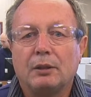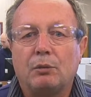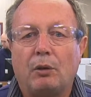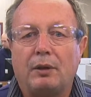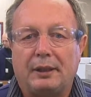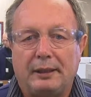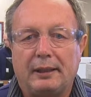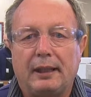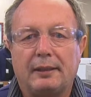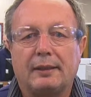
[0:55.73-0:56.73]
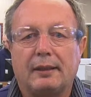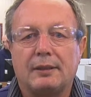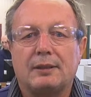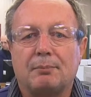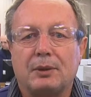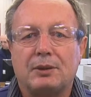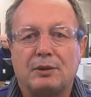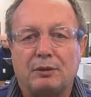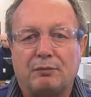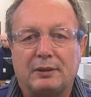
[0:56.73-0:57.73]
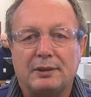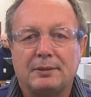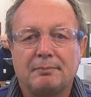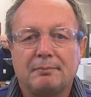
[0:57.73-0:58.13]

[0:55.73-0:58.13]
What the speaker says: quality and customer service.